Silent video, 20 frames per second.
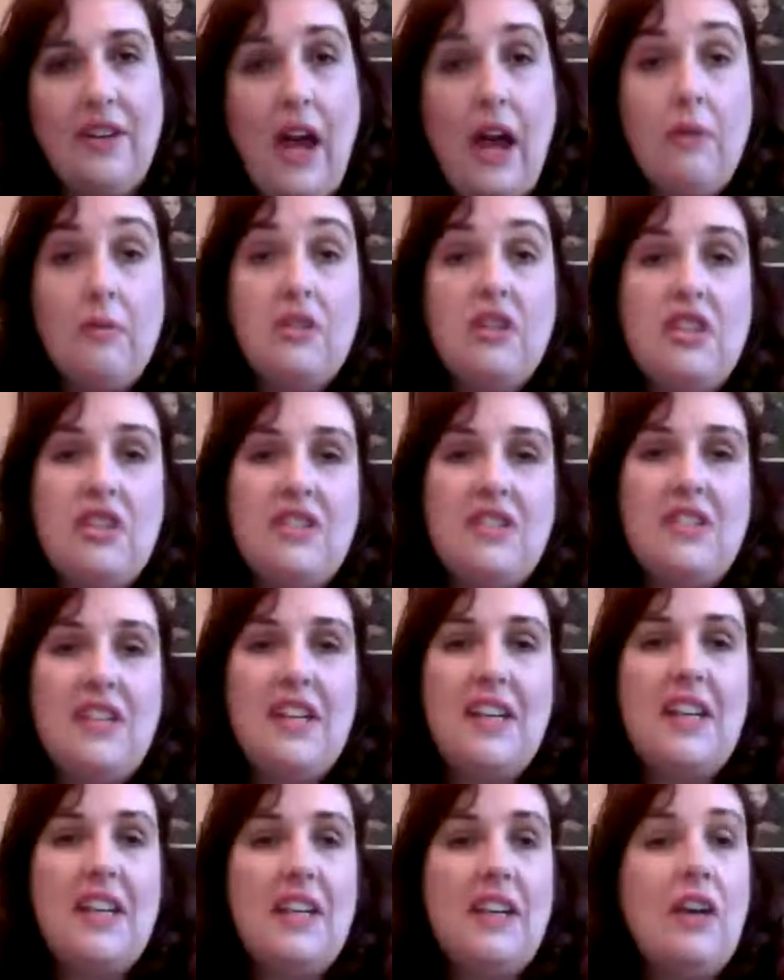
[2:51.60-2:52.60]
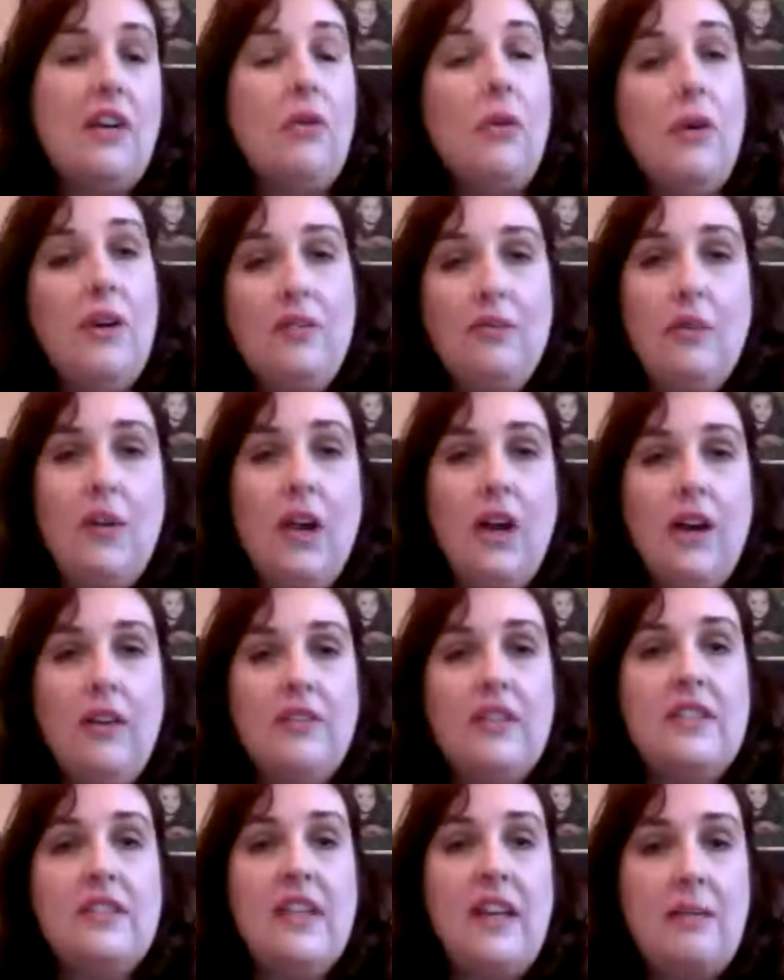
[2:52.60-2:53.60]
I was just thinking, oh, if we all have
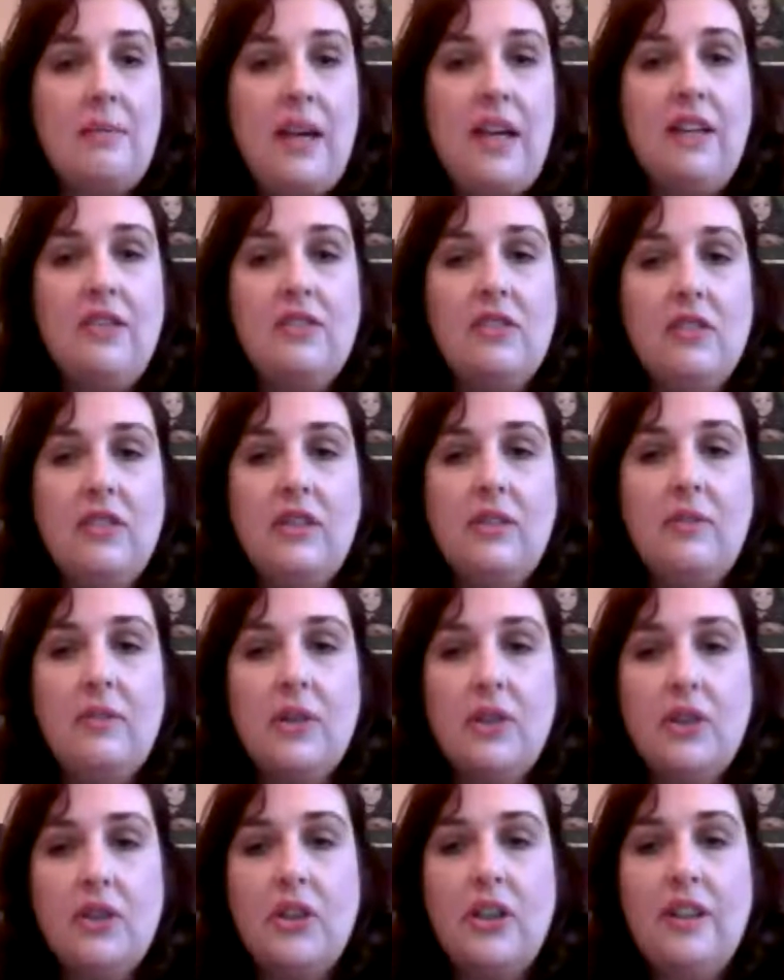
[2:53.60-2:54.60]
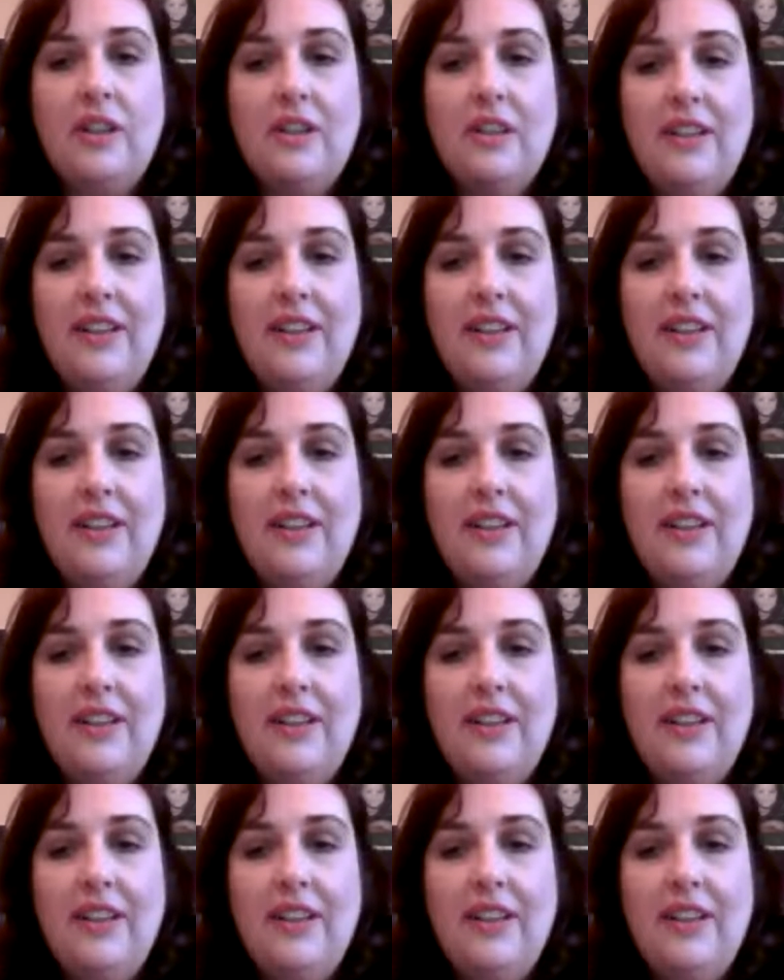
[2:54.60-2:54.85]
the same answer, then we're good.